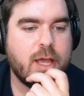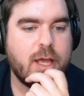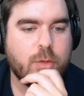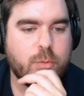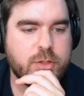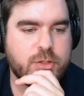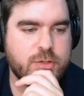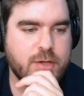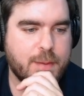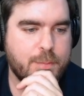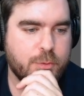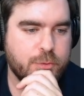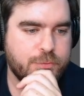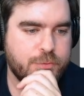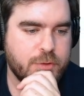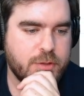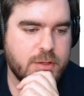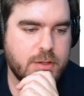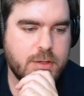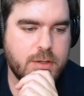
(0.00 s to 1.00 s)
how do we sideboard
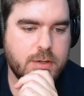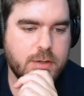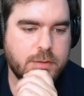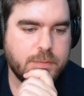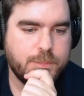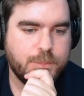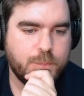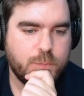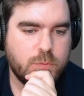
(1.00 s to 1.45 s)
for here?